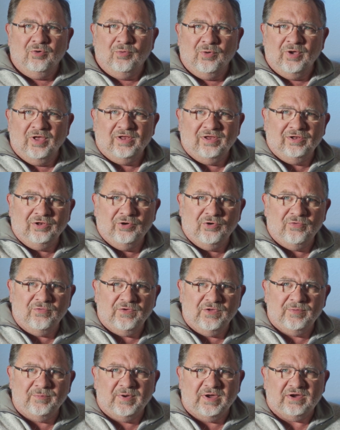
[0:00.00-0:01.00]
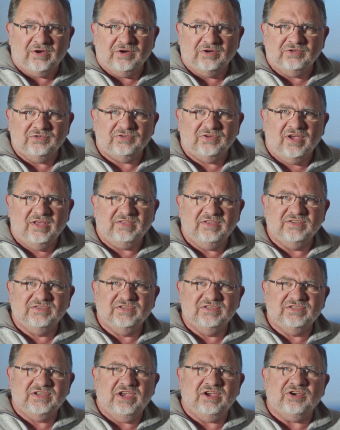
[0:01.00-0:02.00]
Well, hello, filmmakers. This
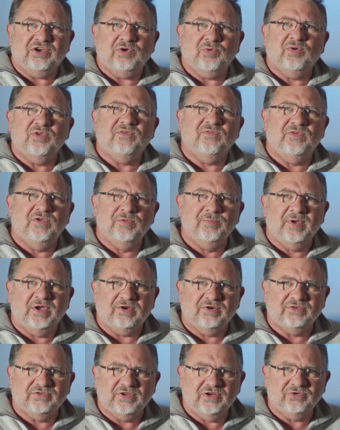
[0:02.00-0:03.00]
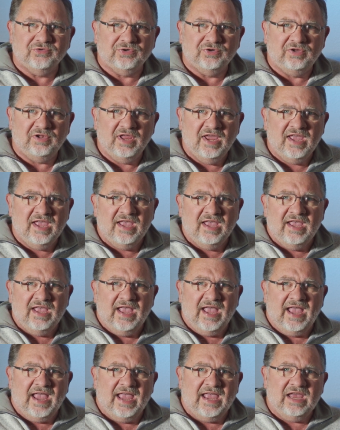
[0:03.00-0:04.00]
is Kerry with Filmmaker Central,
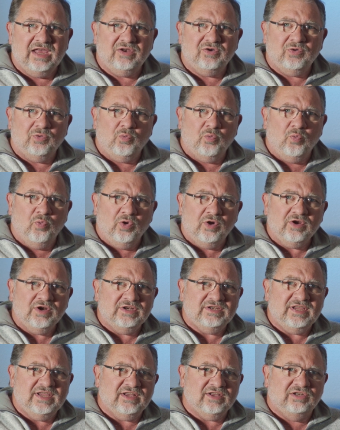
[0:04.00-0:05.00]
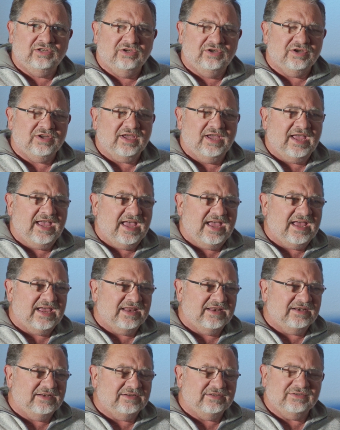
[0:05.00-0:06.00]
and we're going to take a look
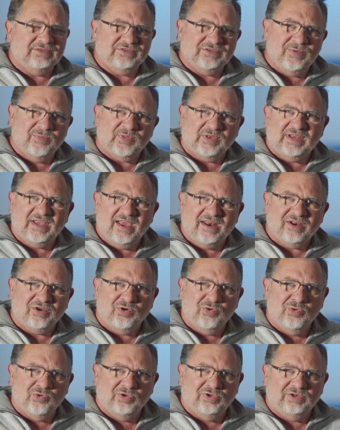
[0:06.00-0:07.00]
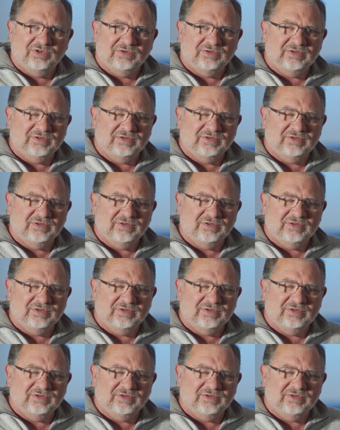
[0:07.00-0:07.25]
at something kind of cool